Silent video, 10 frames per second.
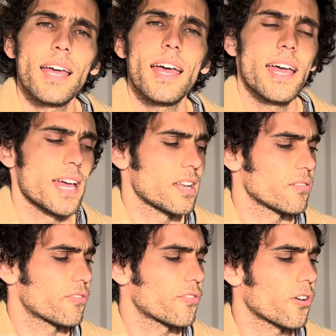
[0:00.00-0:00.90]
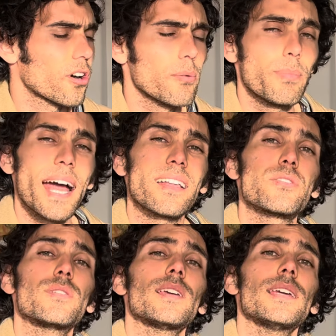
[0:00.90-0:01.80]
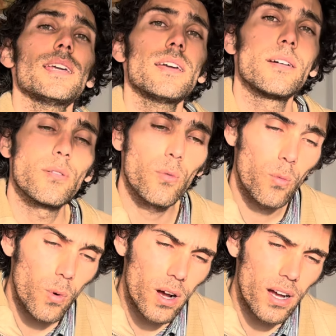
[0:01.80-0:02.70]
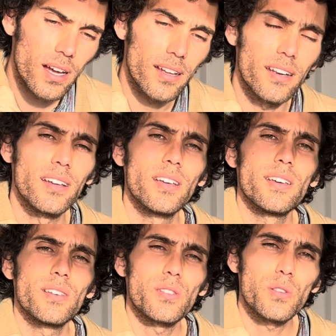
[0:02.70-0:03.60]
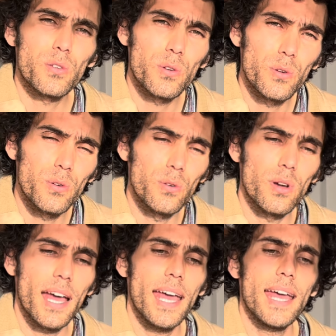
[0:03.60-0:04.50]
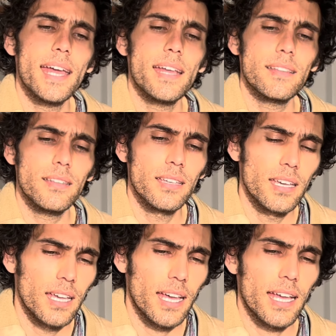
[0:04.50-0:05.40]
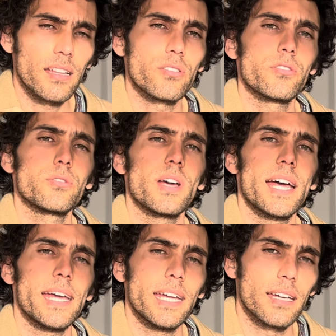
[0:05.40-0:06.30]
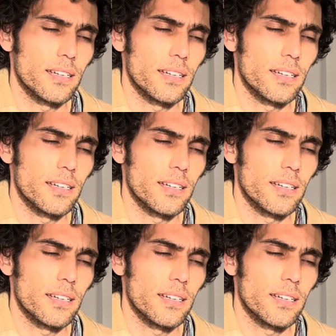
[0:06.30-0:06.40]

and 4, back to E. 1, 2, and to A.